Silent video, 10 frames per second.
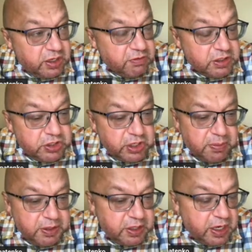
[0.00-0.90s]
travel
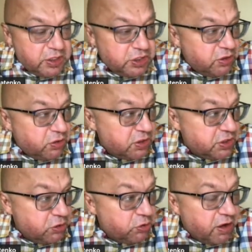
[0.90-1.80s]
recommend agent, or
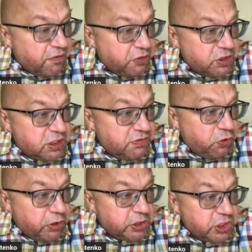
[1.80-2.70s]
they're looking for this
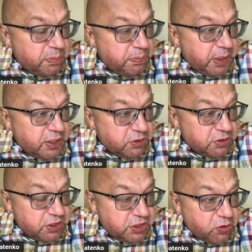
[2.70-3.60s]
furniture piece on
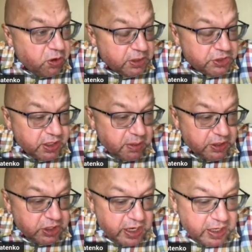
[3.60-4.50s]
this e-commerce
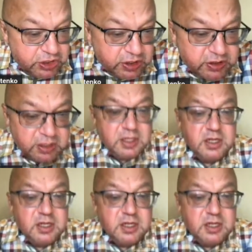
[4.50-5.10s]
recommend agent.